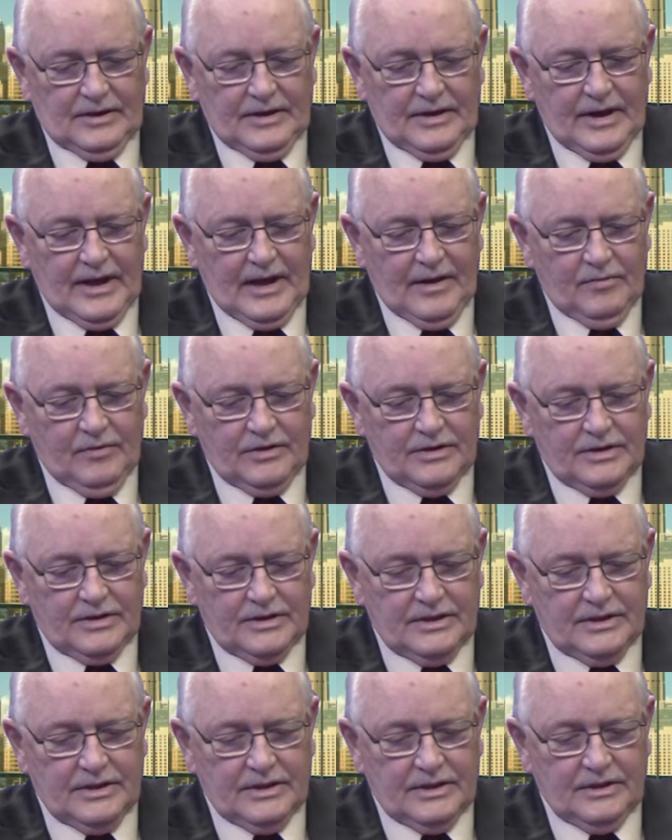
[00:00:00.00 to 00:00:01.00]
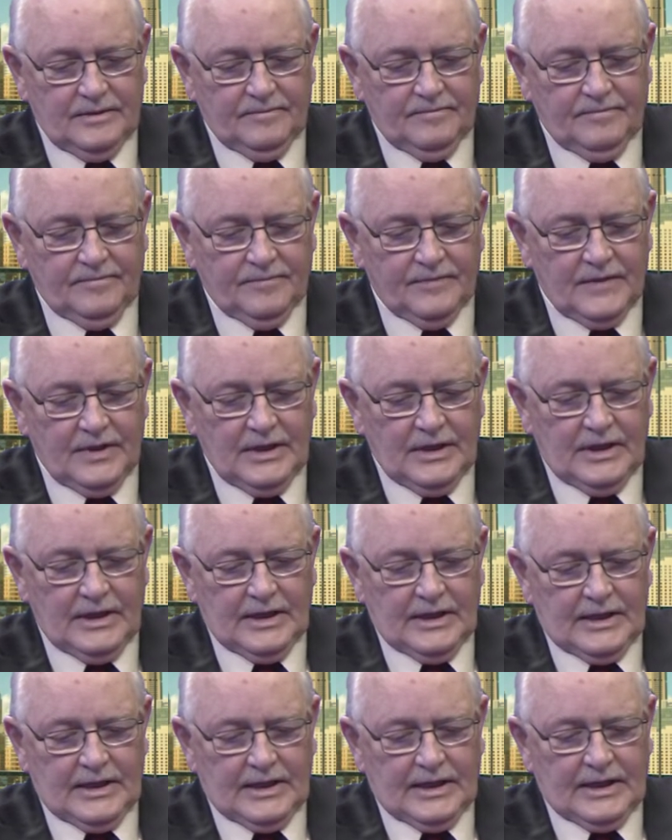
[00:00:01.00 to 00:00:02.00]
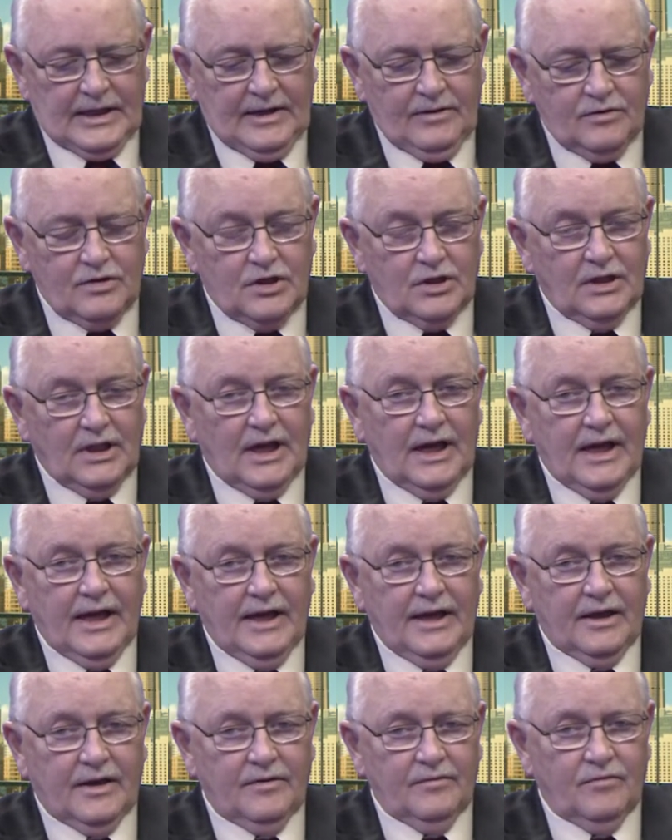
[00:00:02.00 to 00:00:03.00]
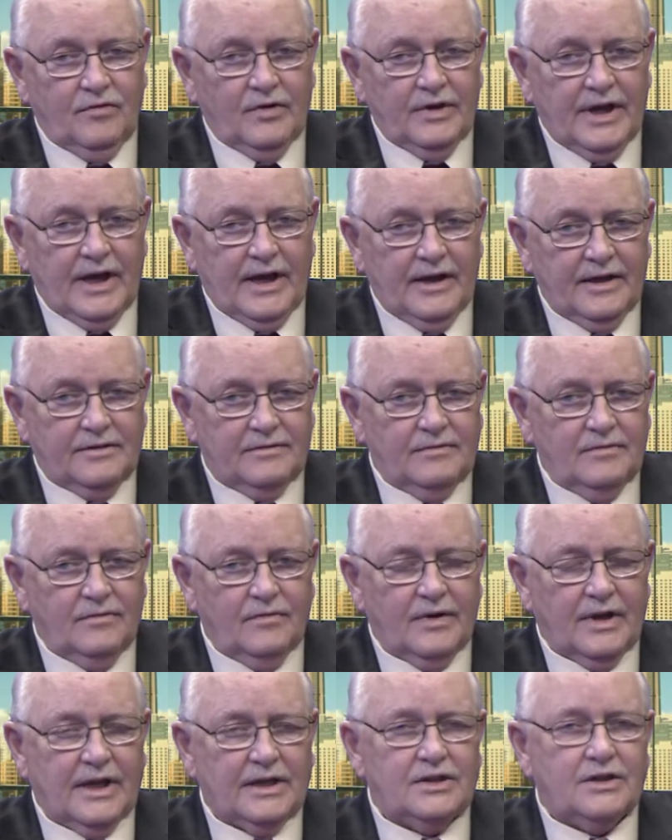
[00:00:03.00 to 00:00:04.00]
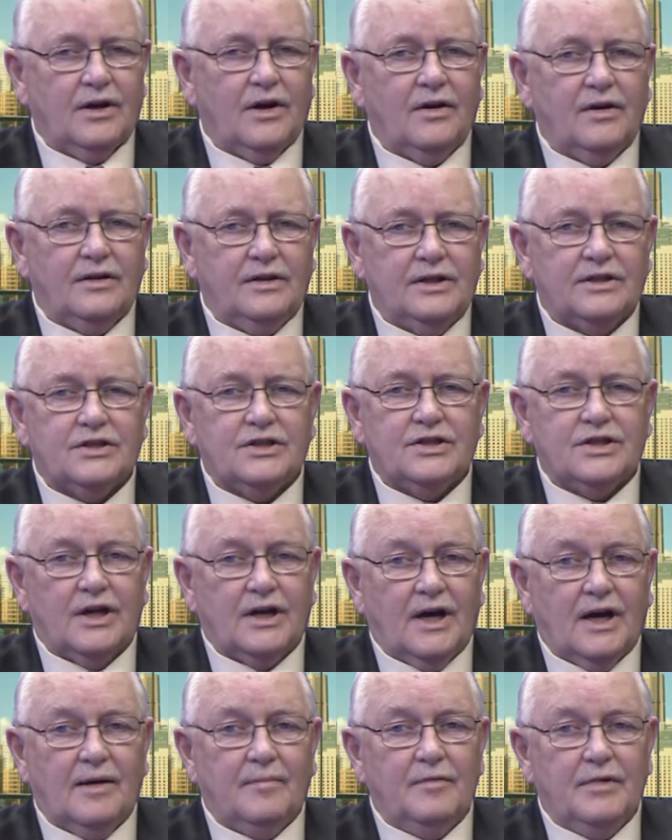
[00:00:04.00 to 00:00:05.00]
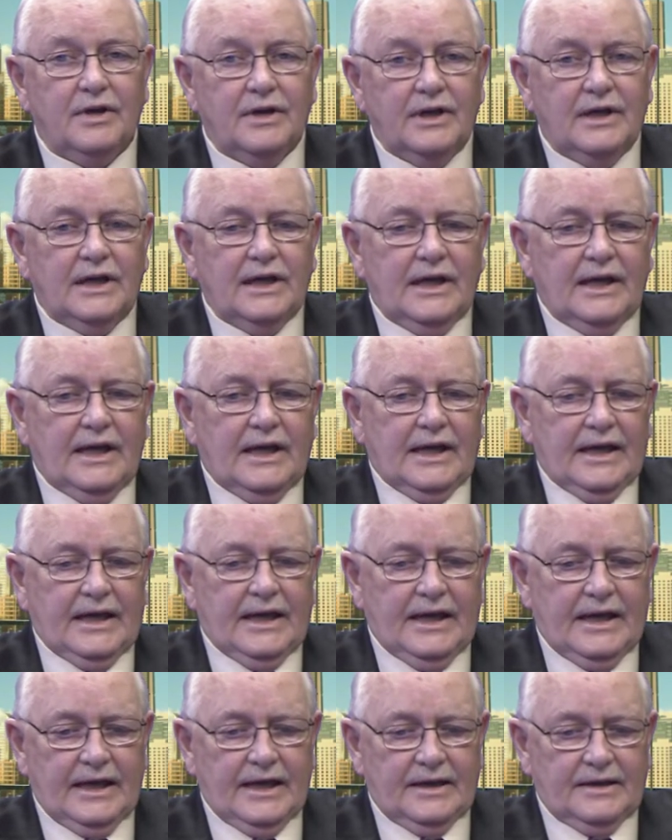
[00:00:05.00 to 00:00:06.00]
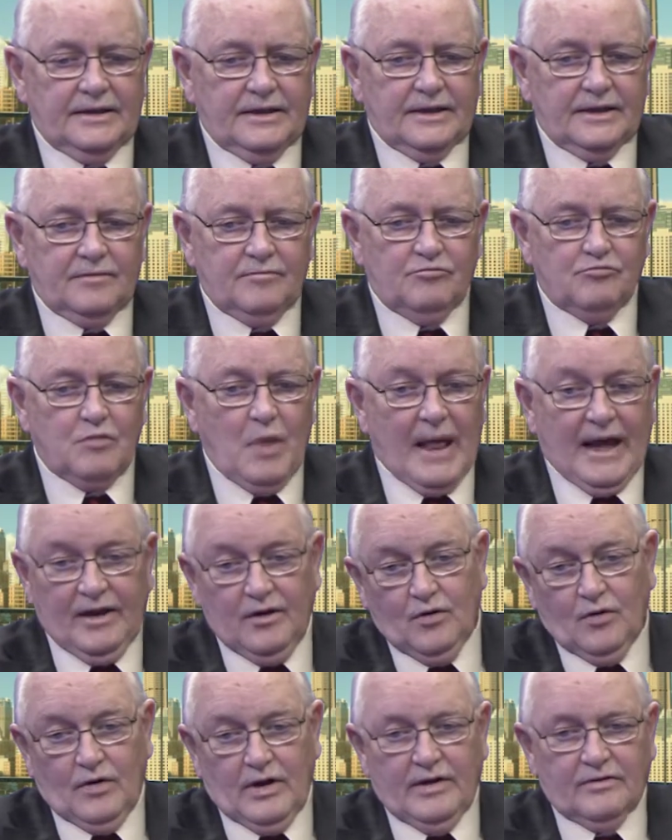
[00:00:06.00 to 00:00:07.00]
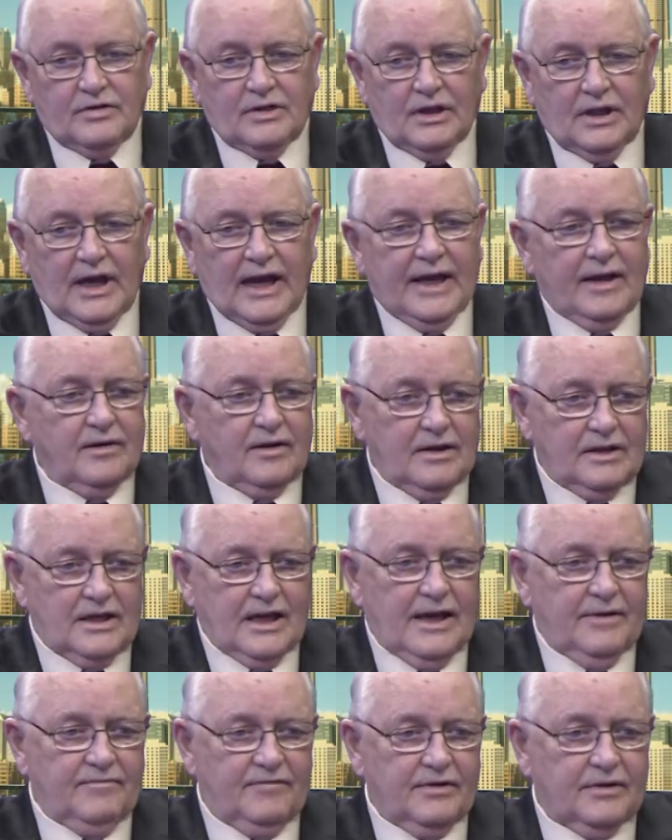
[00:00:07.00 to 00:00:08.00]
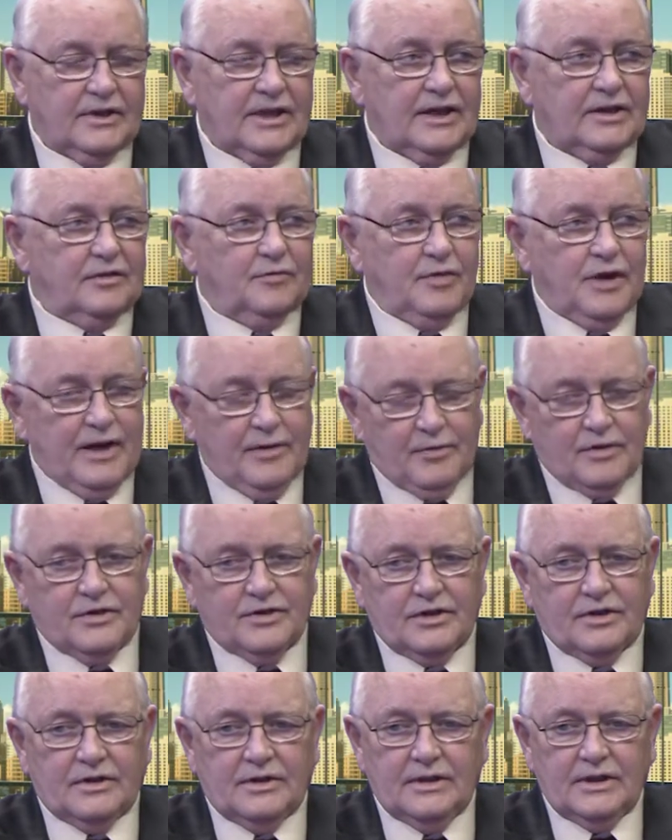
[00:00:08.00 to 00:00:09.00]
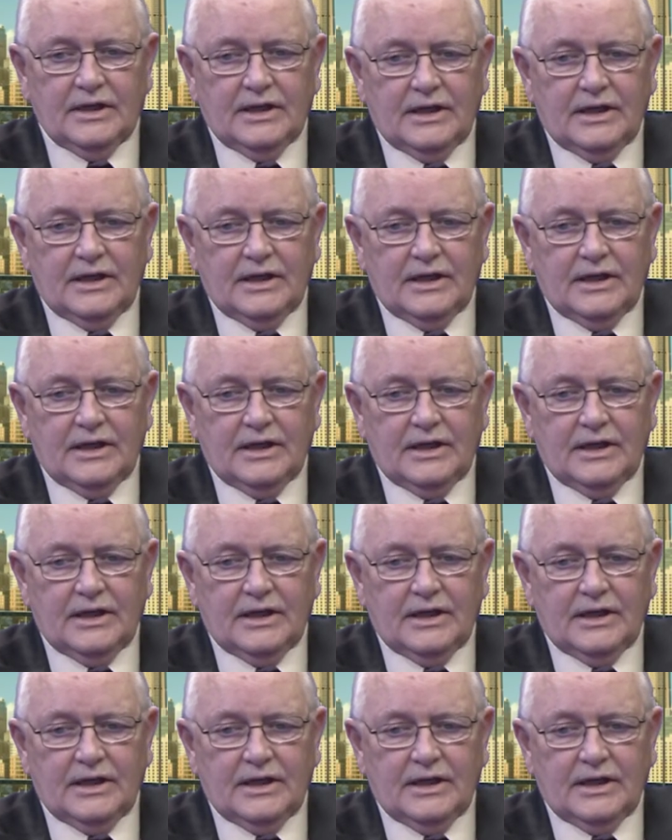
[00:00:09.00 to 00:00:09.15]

right, I was um, I was a lion when I when I started this job, and um, I knew I was a lion because I filled out the papers and